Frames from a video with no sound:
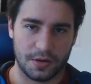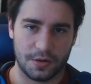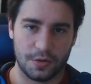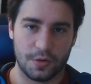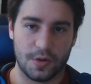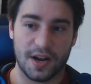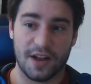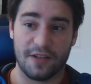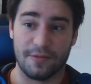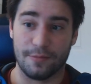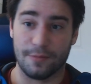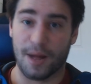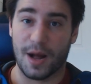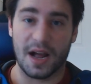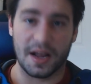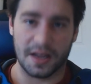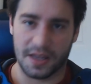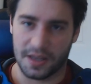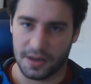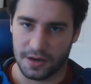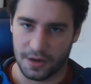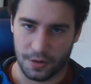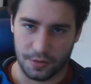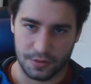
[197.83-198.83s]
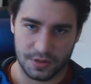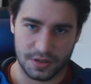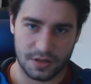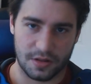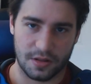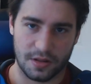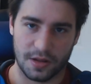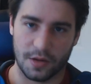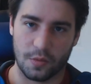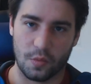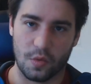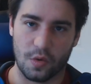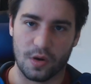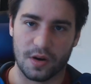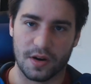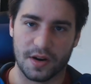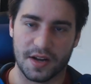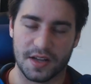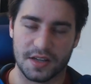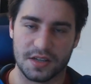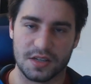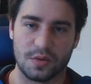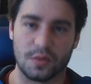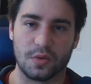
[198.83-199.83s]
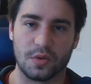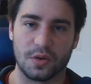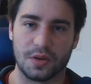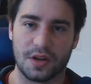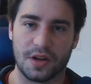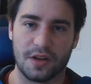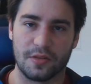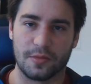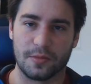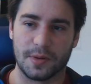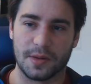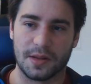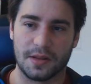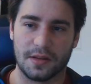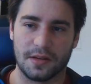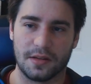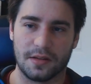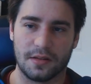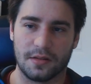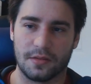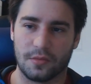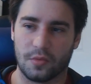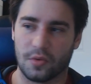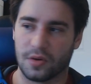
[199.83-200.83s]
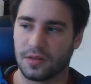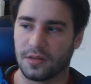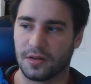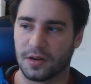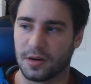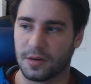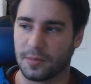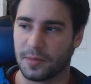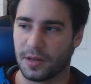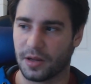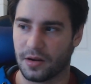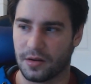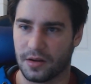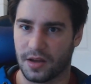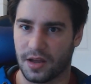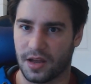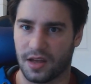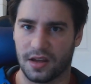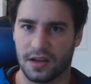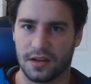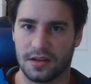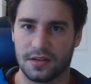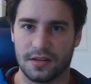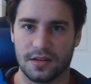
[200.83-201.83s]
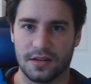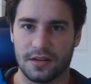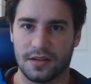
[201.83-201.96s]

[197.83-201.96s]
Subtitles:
You could have Makino declare war against the world government. They're gonna be like, okay,